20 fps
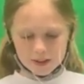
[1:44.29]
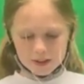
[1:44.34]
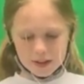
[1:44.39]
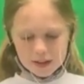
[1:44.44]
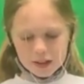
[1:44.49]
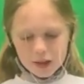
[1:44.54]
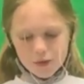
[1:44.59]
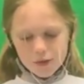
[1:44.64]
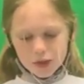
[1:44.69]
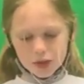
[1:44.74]

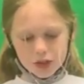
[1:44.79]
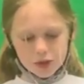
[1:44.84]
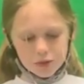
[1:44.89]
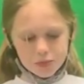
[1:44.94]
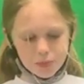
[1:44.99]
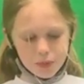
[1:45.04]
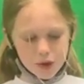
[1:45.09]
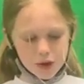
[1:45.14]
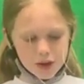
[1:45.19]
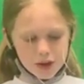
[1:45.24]
Thank you for
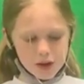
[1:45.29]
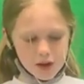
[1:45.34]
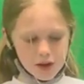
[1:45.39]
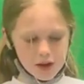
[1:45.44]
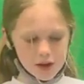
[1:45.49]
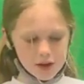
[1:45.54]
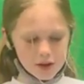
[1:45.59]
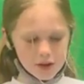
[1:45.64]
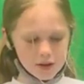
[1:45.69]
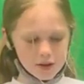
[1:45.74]
supporting
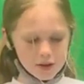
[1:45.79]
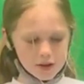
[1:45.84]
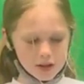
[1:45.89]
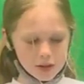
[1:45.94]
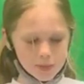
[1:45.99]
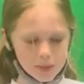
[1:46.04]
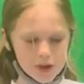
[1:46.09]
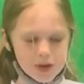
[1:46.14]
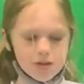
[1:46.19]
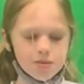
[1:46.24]
our
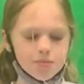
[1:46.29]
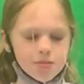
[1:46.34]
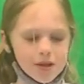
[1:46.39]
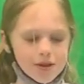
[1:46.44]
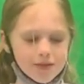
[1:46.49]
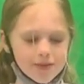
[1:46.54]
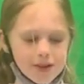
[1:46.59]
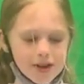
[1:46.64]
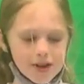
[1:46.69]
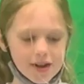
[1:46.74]
spring
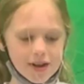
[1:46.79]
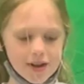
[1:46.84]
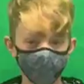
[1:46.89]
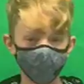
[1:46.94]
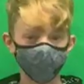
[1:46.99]
book fair.